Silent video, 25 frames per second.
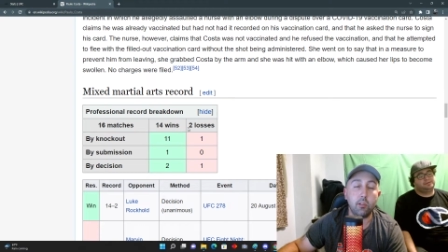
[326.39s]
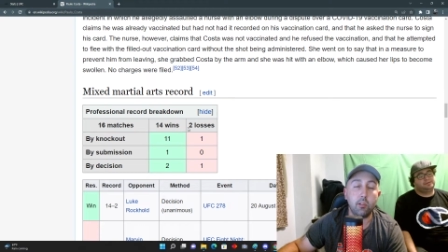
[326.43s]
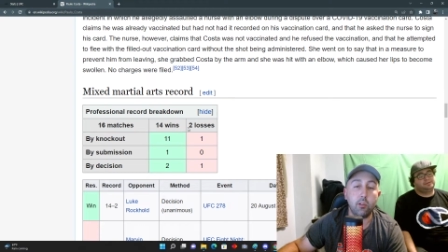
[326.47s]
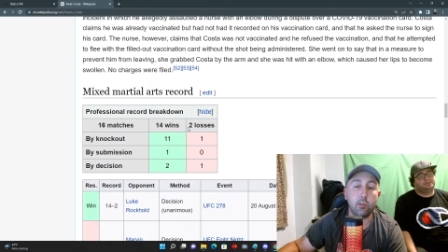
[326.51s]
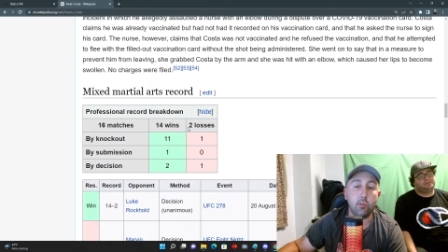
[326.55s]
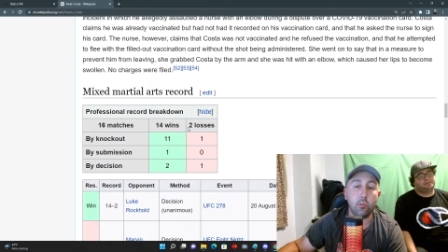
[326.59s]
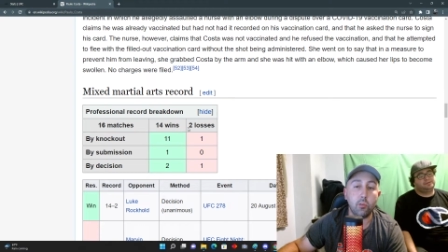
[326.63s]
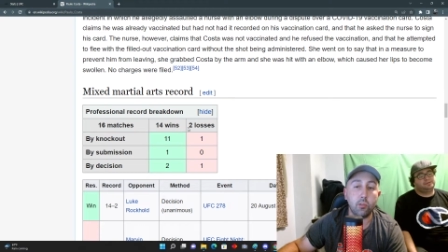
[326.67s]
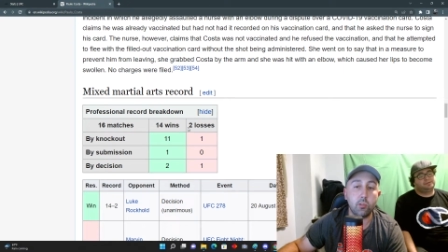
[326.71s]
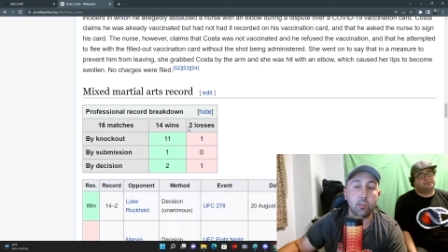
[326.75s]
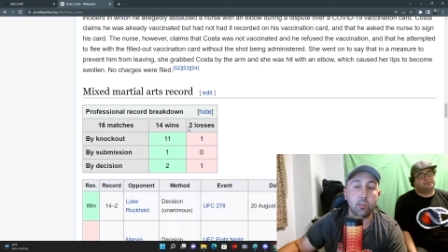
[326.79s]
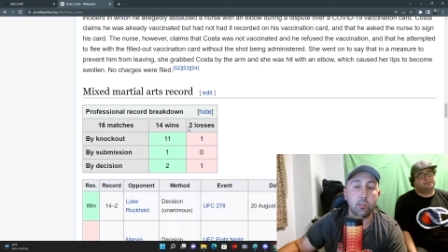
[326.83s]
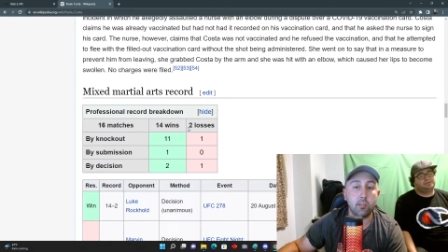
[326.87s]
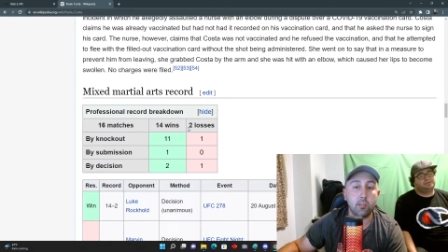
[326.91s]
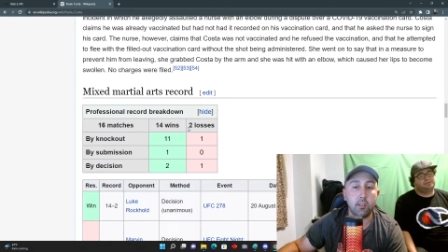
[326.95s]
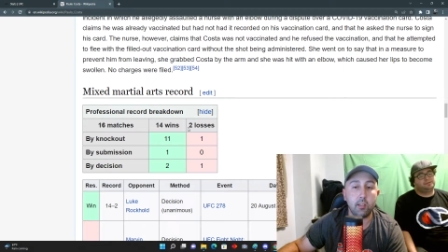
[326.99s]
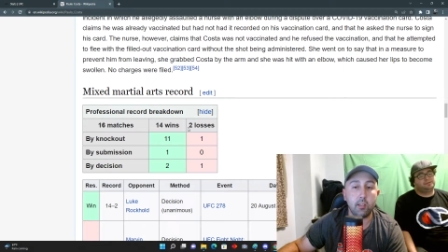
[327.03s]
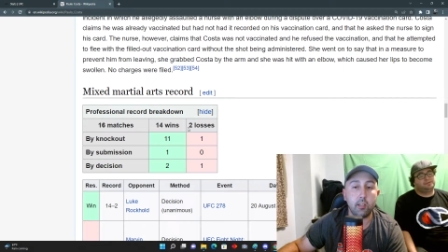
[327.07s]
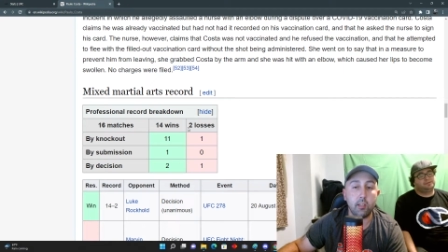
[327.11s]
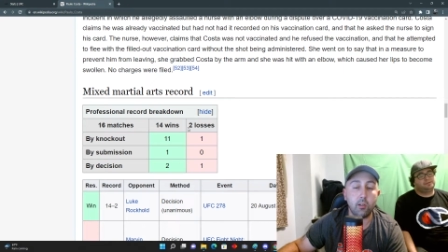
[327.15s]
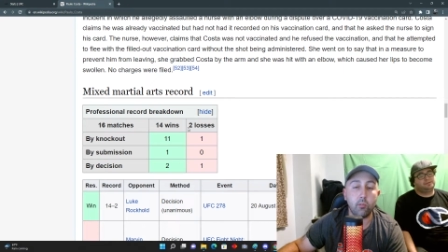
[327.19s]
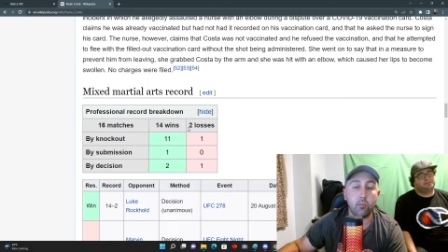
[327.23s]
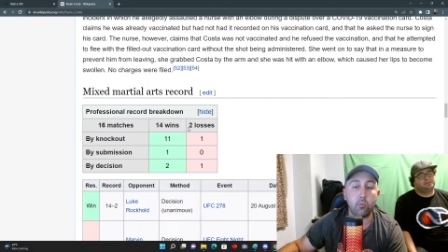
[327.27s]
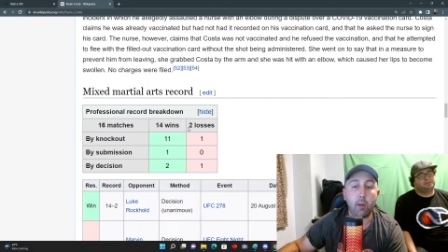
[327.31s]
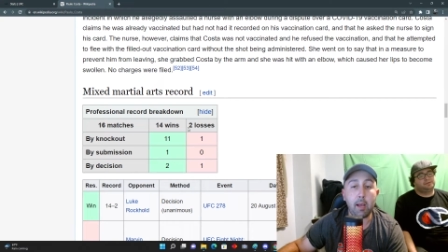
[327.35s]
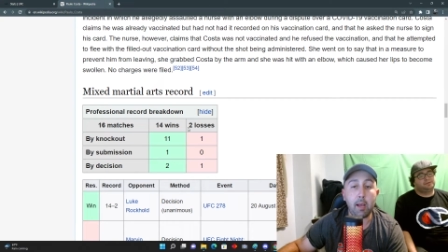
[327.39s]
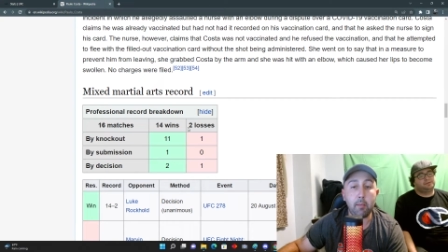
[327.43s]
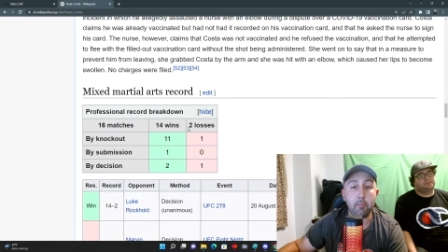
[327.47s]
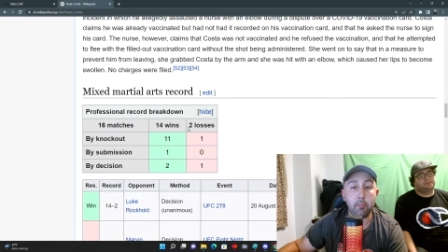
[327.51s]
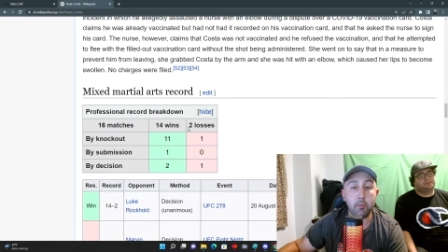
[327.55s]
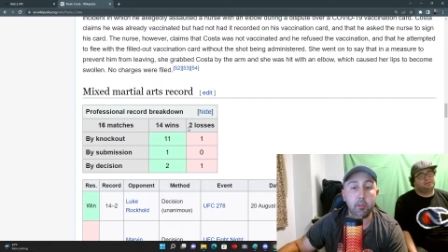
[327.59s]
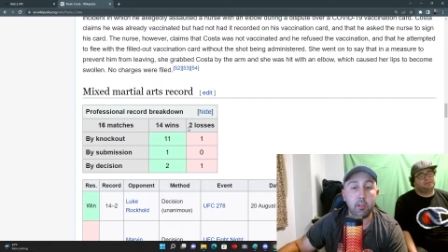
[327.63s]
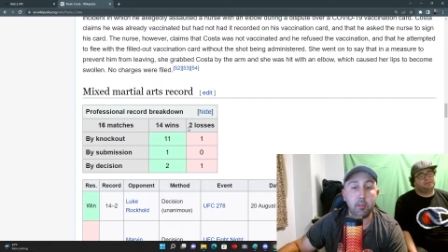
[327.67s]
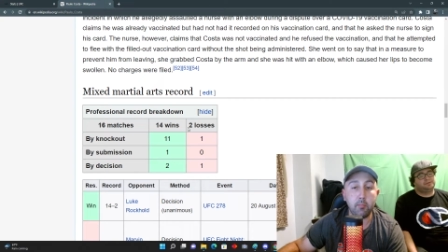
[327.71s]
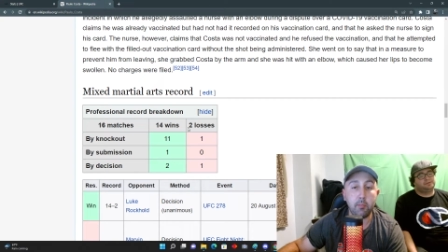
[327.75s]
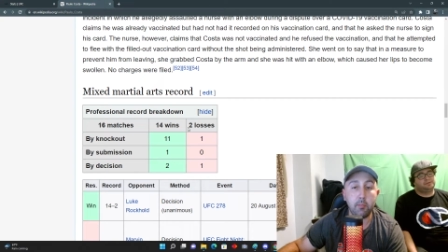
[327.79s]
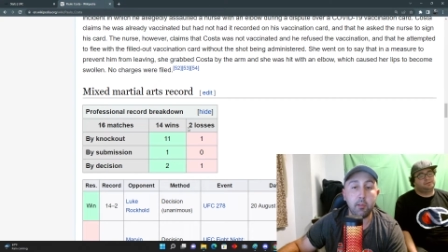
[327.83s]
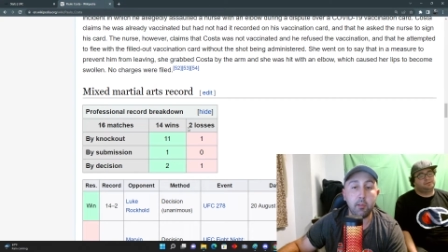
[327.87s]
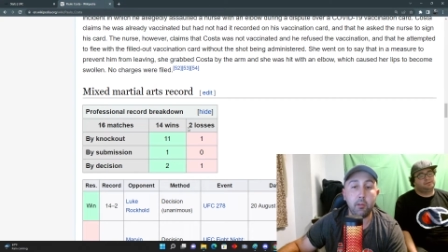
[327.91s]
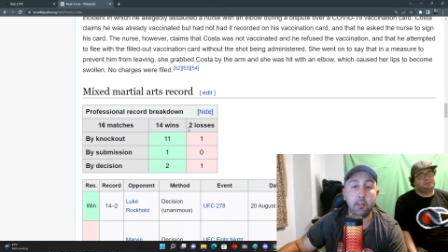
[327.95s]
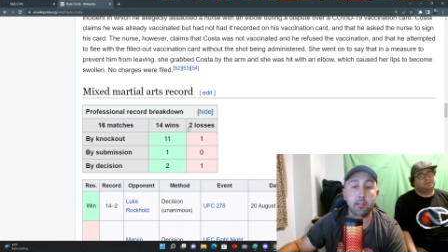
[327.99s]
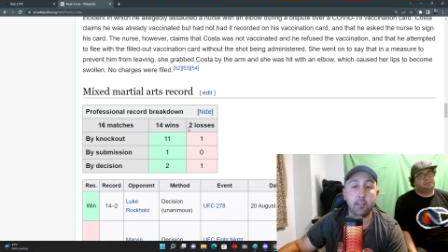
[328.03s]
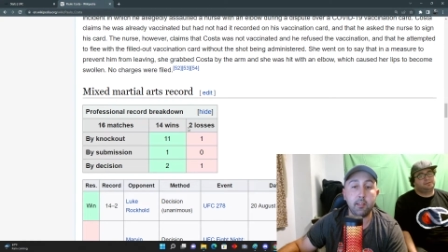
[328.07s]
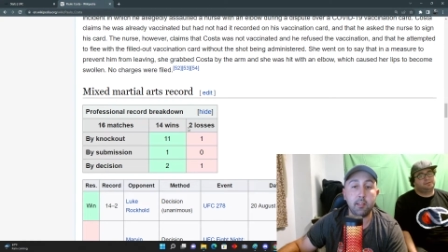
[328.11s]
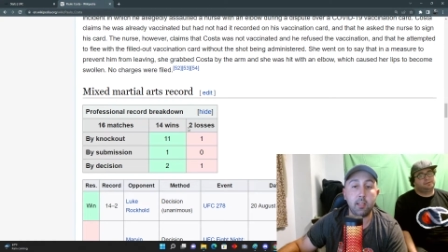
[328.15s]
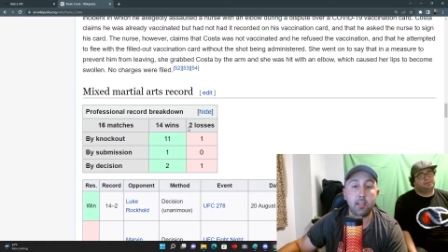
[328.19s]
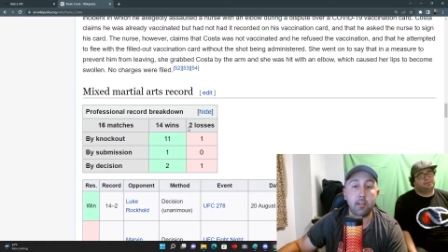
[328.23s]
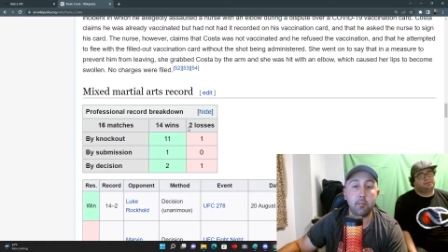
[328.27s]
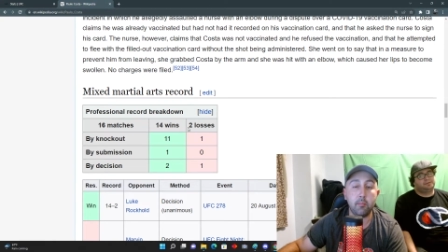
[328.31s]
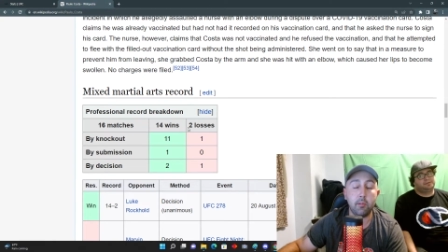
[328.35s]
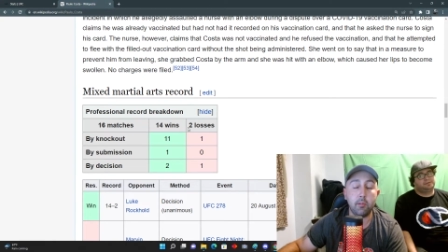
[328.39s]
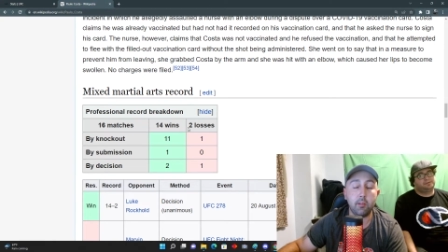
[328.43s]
Costa's like grappling abilities like that,